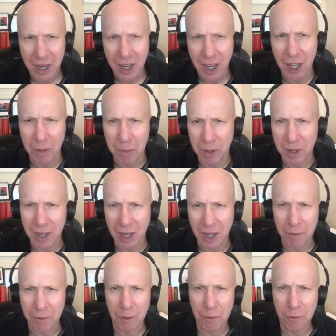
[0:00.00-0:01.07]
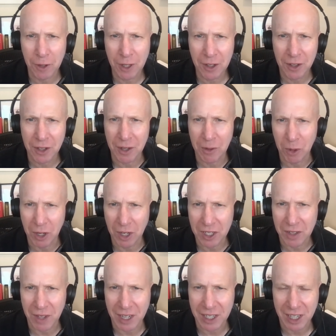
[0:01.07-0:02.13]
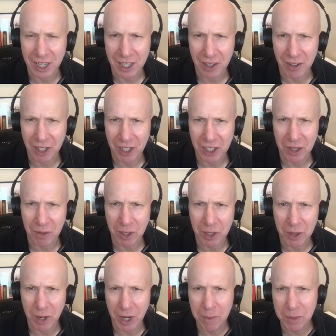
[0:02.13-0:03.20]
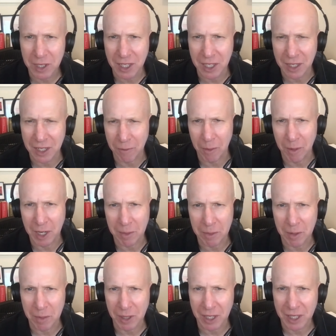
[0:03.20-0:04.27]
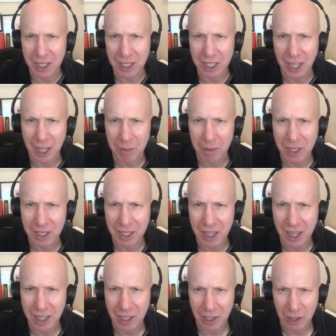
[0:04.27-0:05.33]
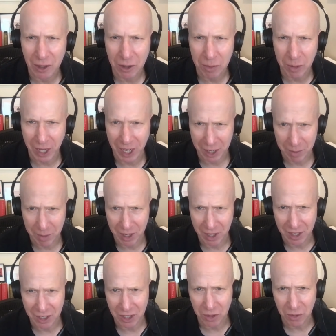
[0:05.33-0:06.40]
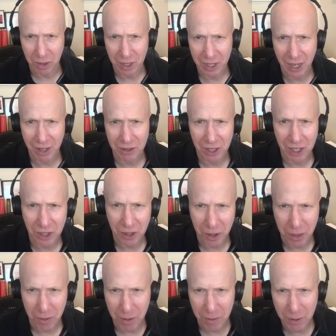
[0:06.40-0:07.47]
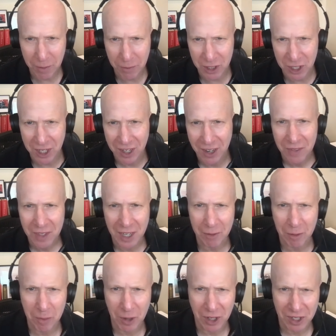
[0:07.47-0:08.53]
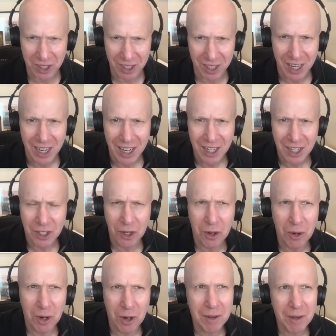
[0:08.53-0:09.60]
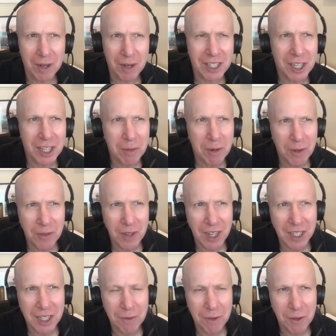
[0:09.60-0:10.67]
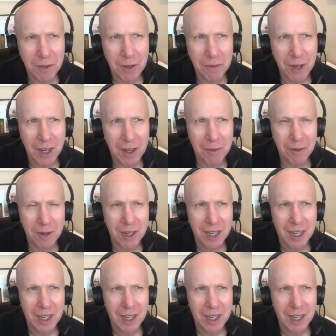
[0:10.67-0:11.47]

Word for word: help uh, fulfill the words of that declaration, which were empty for many people at the time. They did not include Black Americans who were counted as only three fifths of a person. So uh, on December 5th, 1955,